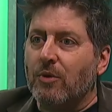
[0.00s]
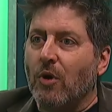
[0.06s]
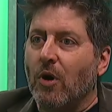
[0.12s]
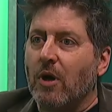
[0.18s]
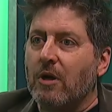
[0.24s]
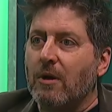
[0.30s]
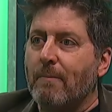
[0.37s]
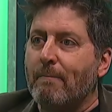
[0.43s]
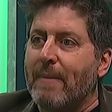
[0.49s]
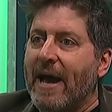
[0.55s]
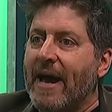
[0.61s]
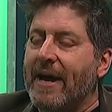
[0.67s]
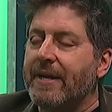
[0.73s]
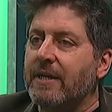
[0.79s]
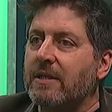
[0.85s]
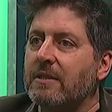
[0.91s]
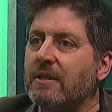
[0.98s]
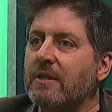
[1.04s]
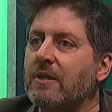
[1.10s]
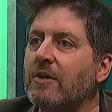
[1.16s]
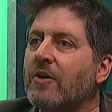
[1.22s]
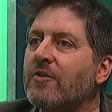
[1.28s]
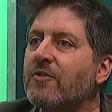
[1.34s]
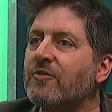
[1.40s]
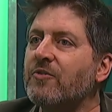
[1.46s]
automatically
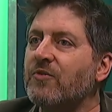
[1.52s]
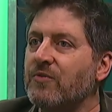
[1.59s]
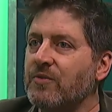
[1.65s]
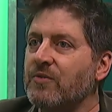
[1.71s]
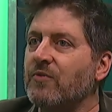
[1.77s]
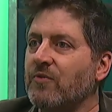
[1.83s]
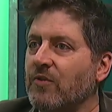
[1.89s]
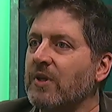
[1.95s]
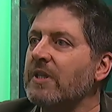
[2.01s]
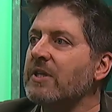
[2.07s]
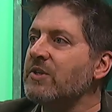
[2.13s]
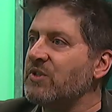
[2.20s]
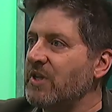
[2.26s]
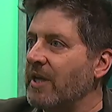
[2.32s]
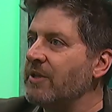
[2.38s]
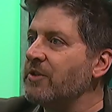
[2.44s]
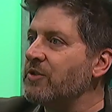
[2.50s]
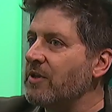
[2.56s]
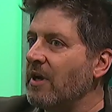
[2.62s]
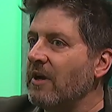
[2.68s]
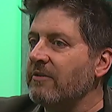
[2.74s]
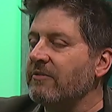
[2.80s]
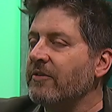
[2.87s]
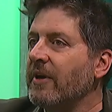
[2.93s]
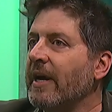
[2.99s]
feel a sense
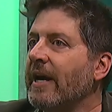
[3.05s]
of